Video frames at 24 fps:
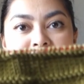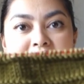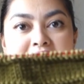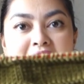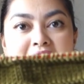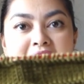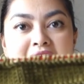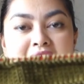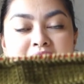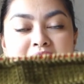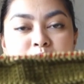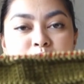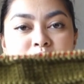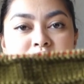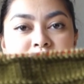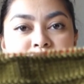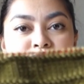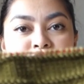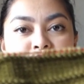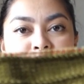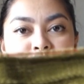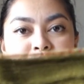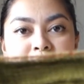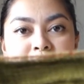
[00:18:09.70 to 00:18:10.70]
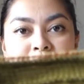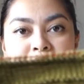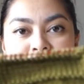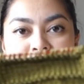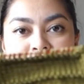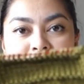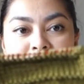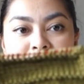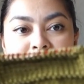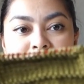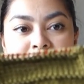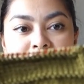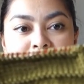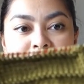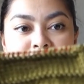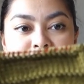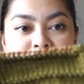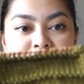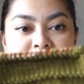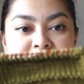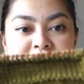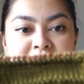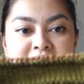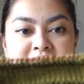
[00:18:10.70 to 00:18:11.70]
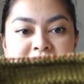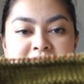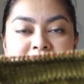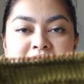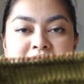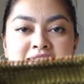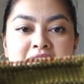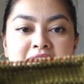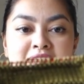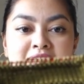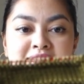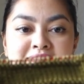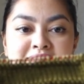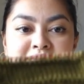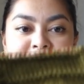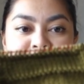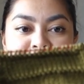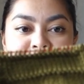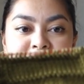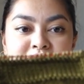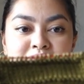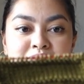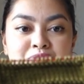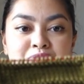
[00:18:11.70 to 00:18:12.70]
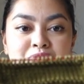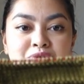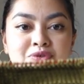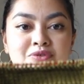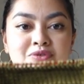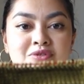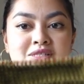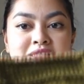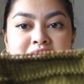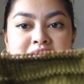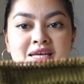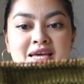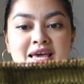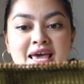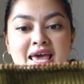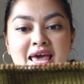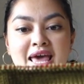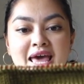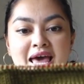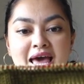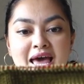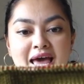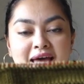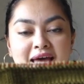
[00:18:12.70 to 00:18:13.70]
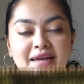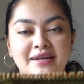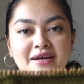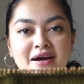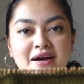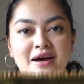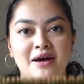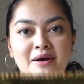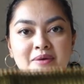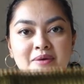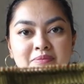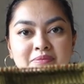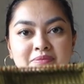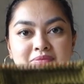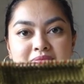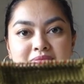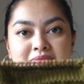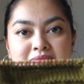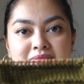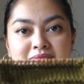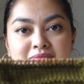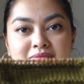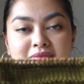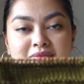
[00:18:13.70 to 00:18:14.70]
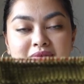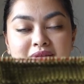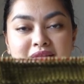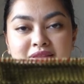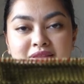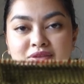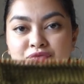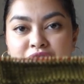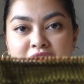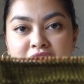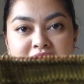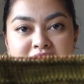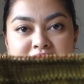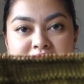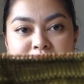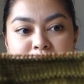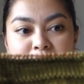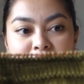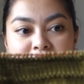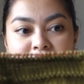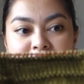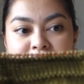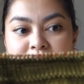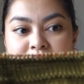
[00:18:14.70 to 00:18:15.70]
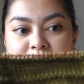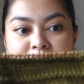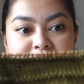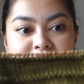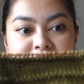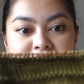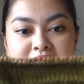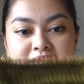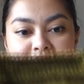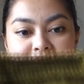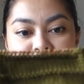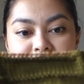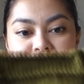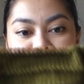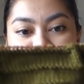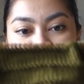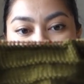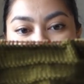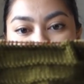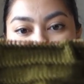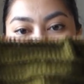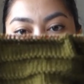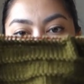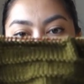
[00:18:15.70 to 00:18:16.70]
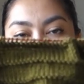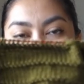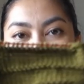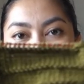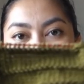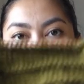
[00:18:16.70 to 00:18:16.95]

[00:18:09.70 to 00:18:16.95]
and was for me and a decent sized needles, and the Feldspar Tea was it. So it